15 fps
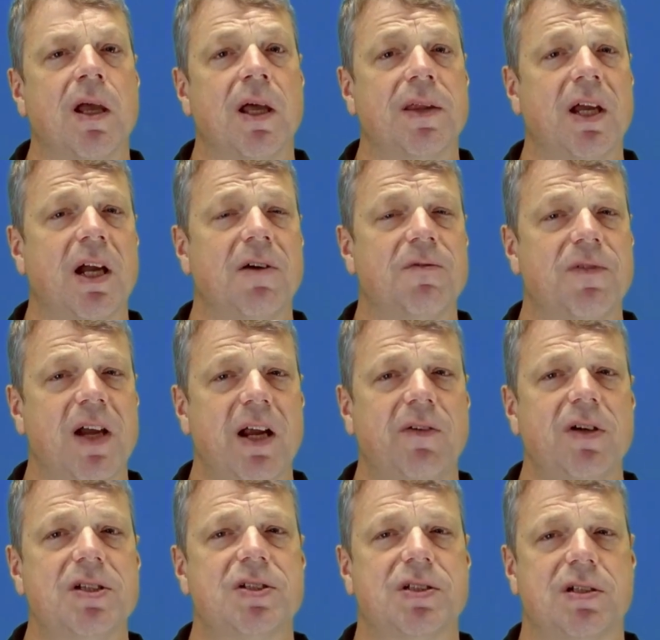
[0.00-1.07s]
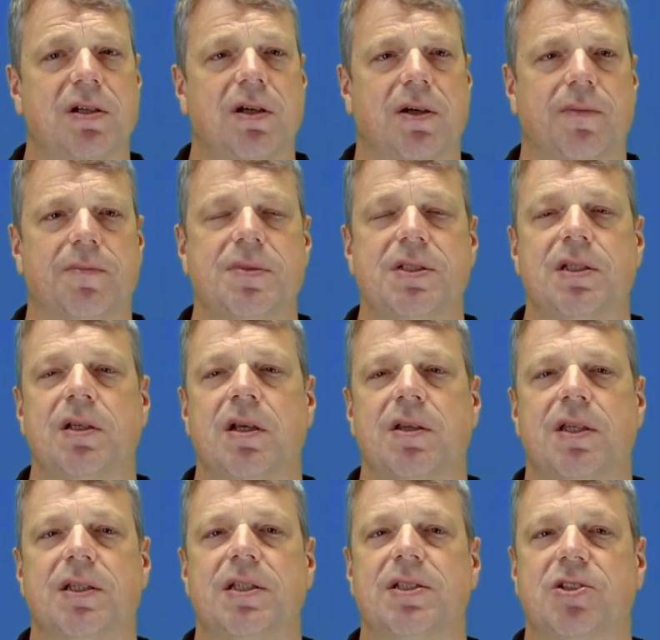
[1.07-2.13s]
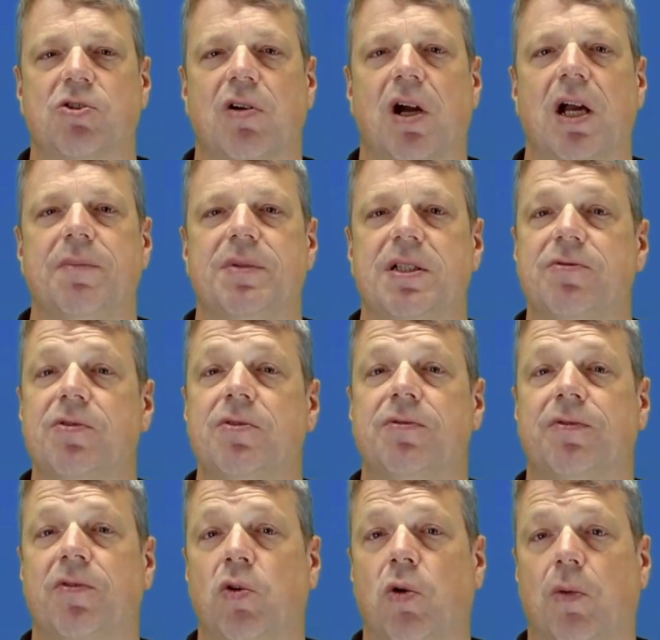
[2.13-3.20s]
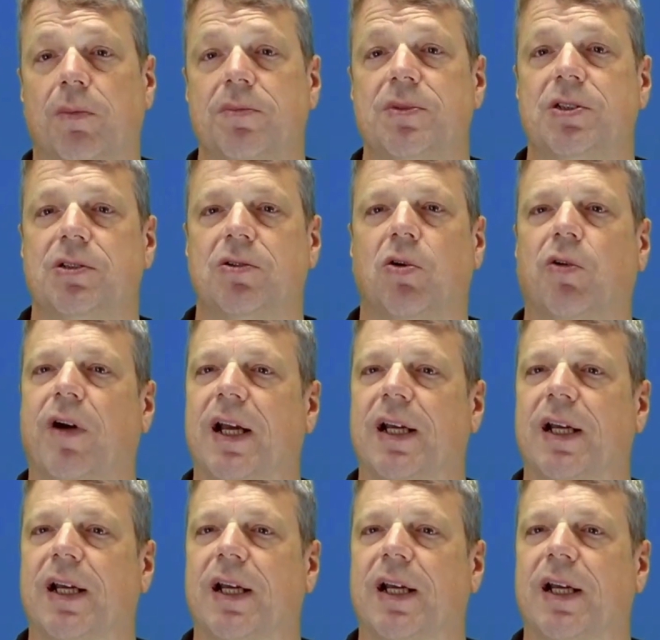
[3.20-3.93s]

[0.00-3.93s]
There are various terms that describe different forms or